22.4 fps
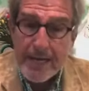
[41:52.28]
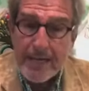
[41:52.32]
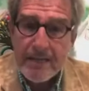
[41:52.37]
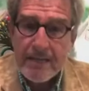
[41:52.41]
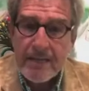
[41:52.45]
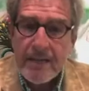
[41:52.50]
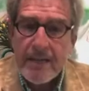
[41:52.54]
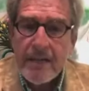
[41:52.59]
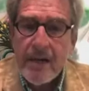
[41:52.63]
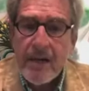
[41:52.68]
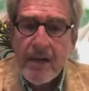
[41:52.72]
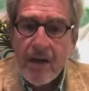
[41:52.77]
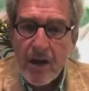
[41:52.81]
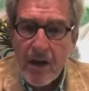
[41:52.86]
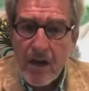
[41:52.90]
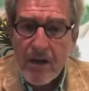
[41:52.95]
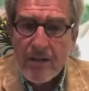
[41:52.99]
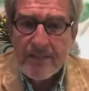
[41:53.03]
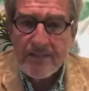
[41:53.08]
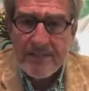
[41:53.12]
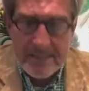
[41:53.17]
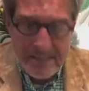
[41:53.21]
ring
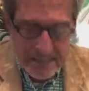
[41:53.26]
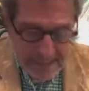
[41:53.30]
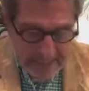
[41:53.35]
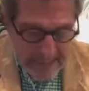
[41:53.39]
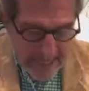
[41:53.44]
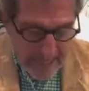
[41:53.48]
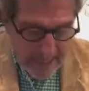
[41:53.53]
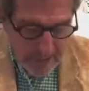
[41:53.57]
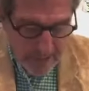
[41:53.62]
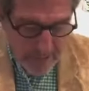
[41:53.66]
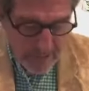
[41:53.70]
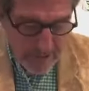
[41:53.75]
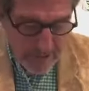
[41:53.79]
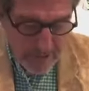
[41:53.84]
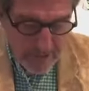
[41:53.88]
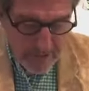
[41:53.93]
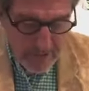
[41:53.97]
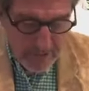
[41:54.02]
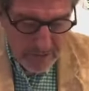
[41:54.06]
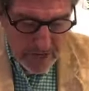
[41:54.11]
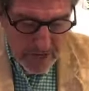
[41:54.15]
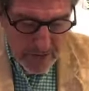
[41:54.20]
on
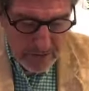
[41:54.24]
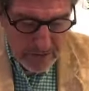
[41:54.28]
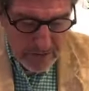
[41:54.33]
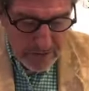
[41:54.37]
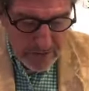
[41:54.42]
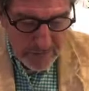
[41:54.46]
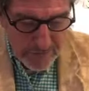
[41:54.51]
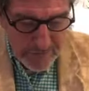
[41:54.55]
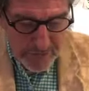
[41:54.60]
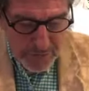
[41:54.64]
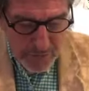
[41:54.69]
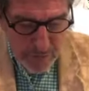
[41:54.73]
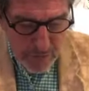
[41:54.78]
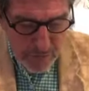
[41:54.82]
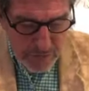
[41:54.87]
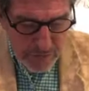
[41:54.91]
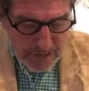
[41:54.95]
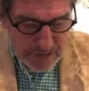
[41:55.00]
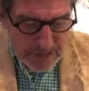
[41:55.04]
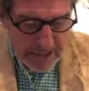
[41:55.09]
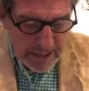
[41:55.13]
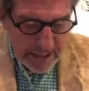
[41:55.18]
sacred ground of
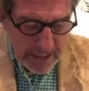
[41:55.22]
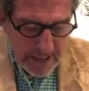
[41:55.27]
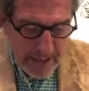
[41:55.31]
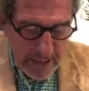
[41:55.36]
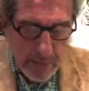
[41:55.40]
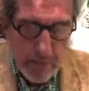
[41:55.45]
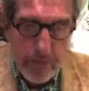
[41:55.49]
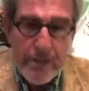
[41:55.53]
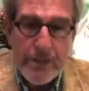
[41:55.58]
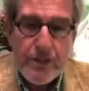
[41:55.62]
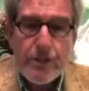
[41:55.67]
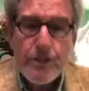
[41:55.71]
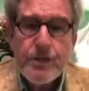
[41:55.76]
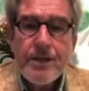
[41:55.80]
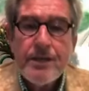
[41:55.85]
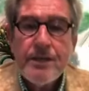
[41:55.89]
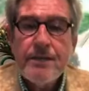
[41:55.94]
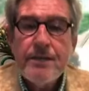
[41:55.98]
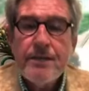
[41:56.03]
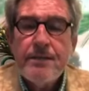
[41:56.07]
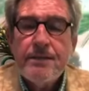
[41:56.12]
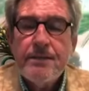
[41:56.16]
thoughts
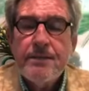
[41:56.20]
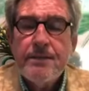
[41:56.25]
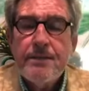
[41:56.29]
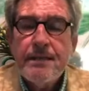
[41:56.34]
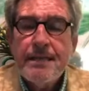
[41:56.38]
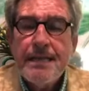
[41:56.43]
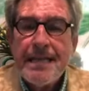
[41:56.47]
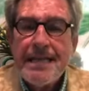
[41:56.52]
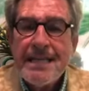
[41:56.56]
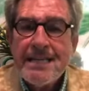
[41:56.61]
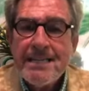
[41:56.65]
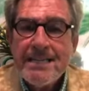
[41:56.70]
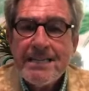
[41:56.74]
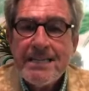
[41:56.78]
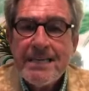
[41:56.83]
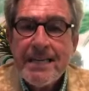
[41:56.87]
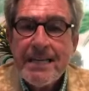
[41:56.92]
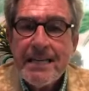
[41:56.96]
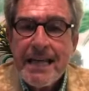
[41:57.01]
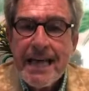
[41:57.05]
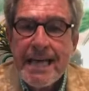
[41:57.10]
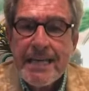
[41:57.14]
which
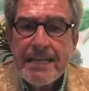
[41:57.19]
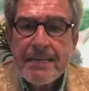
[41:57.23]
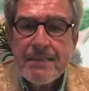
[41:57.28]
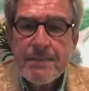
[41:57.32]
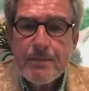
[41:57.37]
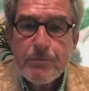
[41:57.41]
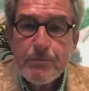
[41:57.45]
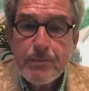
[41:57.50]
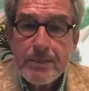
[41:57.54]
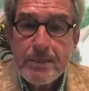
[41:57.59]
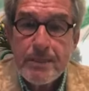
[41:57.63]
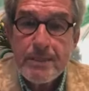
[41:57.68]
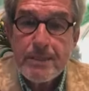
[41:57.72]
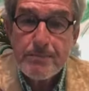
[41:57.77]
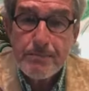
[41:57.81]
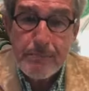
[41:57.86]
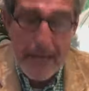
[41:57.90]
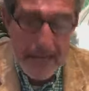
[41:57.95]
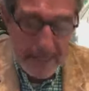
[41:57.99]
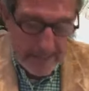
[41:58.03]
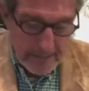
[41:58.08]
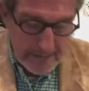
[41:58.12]
interlace with
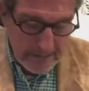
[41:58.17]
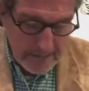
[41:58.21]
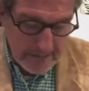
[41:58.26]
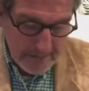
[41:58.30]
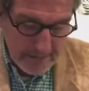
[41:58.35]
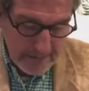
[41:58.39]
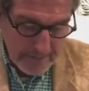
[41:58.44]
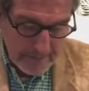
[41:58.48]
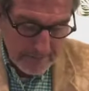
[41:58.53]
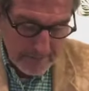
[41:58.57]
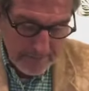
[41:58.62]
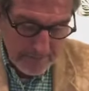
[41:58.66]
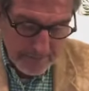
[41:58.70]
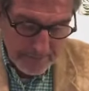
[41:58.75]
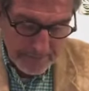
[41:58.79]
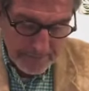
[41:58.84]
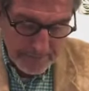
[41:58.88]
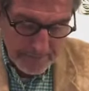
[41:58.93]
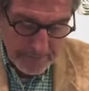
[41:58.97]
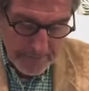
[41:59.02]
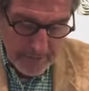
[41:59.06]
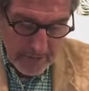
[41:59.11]
space.
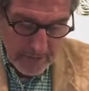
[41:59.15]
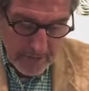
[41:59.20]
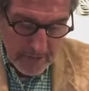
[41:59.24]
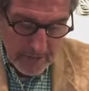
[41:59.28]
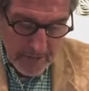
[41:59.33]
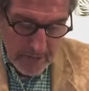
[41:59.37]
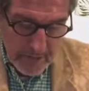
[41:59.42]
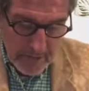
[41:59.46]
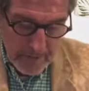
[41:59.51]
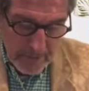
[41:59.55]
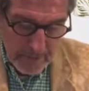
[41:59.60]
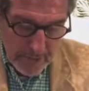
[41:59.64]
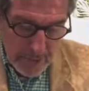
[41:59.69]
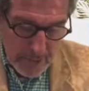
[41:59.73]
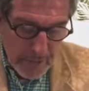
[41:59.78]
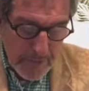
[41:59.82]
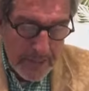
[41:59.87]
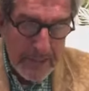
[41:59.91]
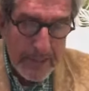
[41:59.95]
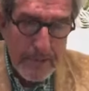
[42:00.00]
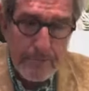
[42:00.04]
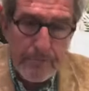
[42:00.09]

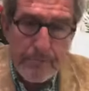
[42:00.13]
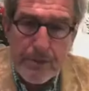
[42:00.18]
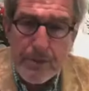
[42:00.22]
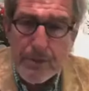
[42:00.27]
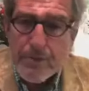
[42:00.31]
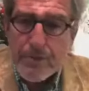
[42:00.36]
Between the